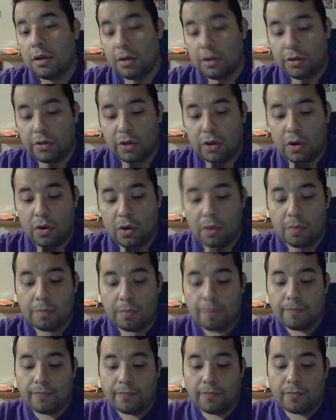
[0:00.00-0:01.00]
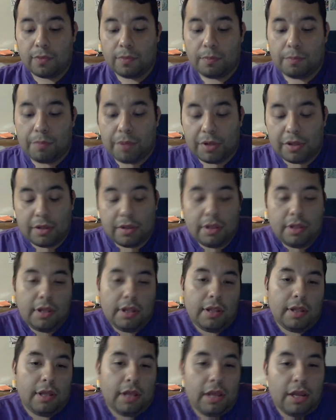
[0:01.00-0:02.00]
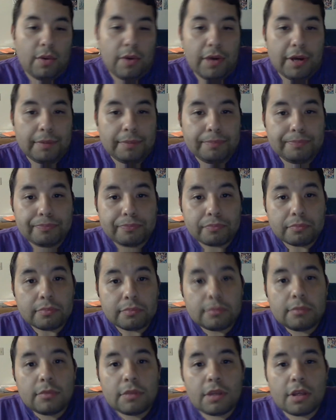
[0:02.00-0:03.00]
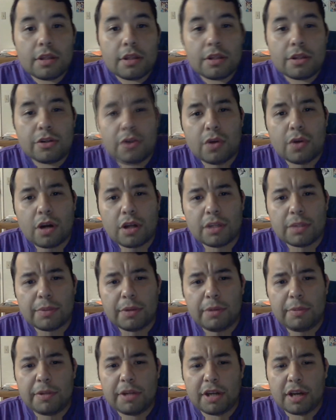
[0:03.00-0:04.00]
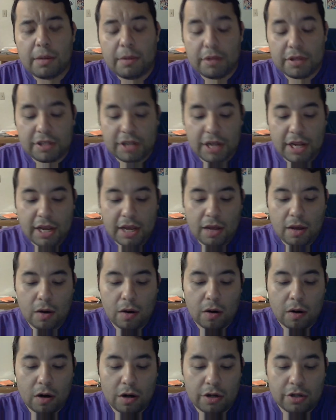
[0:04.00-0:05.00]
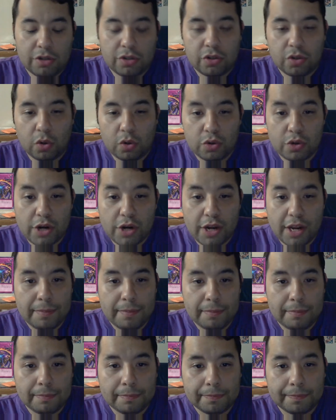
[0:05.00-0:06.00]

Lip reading: So, but anyway, the two cards I'm going to be talking about today are Soul Drain